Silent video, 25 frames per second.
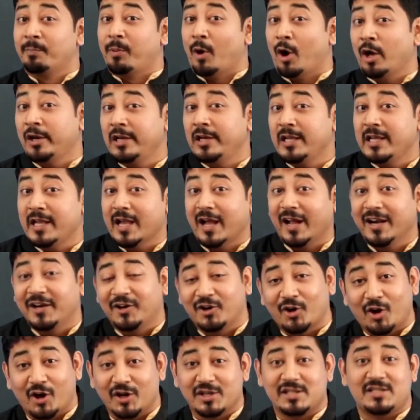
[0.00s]

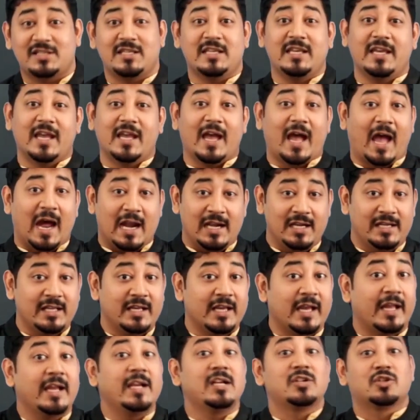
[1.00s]

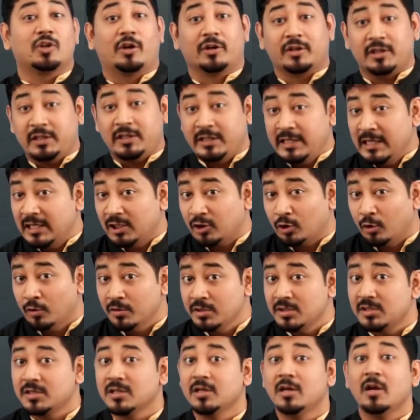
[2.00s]
polyhydroxyaldehydes or
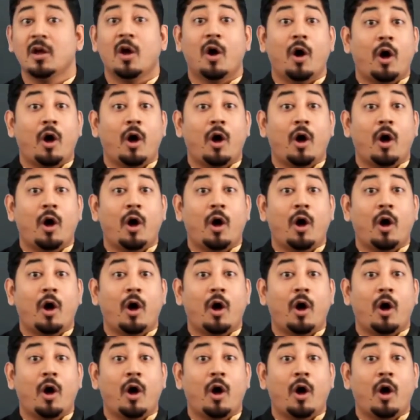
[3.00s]
ketones,